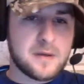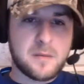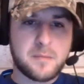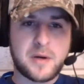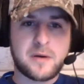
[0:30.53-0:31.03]

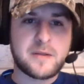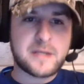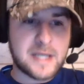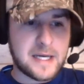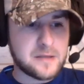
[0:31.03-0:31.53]
per the
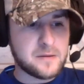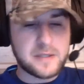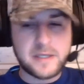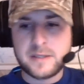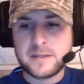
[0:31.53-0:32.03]
title,
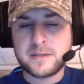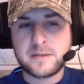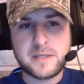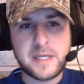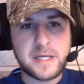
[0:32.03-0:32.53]
is
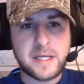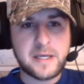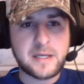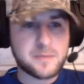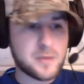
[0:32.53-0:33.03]
DNA
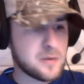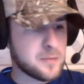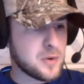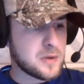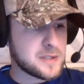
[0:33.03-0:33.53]
Expert
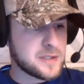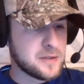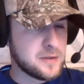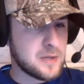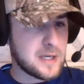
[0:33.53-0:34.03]
Part 2.